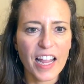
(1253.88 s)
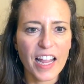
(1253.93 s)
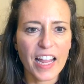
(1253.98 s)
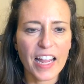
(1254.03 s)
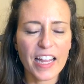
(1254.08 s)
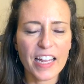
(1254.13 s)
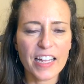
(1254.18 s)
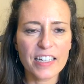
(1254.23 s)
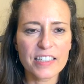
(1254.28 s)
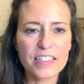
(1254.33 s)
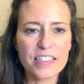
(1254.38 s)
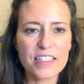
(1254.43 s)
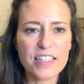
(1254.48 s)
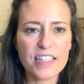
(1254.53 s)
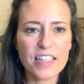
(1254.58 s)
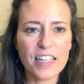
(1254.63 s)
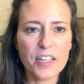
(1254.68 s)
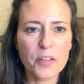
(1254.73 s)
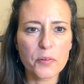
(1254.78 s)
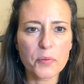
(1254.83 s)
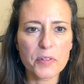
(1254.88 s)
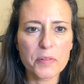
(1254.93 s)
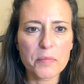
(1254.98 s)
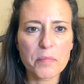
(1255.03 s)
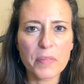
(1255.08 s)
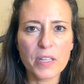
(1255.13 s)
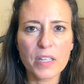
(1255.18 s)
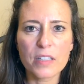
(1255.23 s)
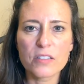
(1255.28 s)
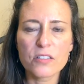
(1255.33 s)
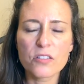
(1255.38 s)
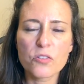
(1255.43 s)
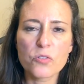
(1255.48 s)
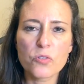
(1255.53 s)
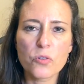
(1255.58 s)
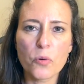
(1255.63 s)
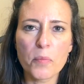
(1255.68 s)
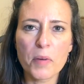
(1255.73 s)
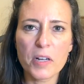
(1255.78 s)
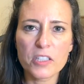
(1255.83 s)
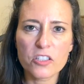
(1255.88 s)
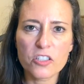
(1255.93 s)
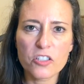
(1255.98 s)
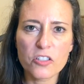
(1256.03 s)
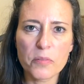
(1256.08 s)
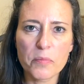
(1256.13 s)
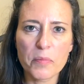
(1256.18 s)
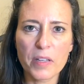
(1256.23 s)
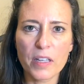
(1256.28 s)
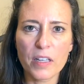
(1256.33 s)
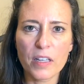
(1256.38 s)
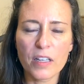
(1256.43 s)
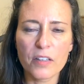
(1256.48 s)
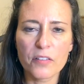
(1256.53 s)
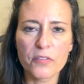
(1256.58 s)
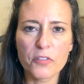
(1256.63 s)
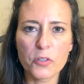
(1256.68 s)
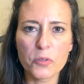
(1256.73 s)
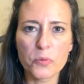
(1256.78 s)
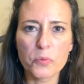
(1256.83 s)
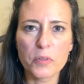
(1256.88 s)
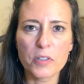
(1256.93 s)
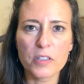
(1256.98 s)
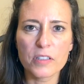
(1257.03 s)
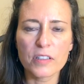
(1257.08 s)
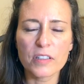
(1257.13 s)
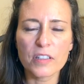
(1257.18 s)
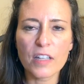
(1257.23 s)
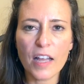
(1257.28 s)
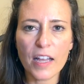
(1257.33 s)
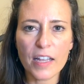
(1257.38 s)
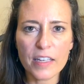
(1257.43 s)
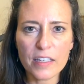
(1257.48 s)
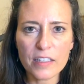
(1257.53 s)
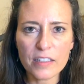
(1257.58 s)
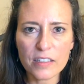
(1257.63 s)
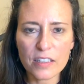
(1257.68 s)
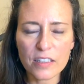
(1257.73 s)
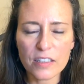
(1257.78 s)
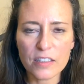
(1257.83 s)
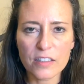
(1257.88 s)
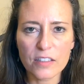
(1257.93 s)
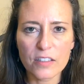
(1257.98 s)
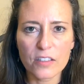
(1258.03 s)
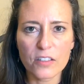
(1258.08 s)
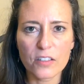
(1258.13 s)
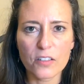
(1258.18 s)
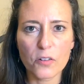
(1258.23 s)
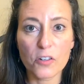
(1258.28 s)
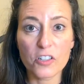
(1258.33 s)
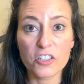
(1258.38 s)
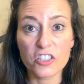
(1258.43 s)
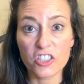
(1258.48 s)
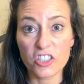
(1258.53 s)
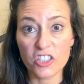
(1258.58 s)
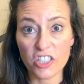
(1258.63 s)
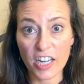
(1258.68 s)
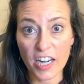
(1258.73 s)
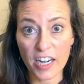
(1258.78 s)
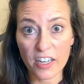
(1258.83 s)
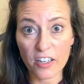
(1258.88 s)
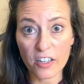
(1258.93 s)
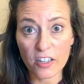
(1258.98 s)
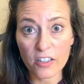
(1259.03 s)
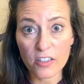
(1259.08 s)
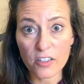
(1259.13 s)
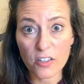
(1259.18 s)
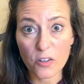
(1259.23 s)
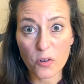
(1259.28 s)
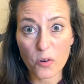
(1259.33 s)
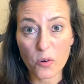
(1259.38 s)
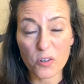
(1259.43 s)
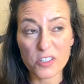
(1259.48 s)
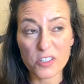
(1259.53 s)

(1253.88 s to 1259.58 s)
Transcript: And it would mean so much to me if you would like or share or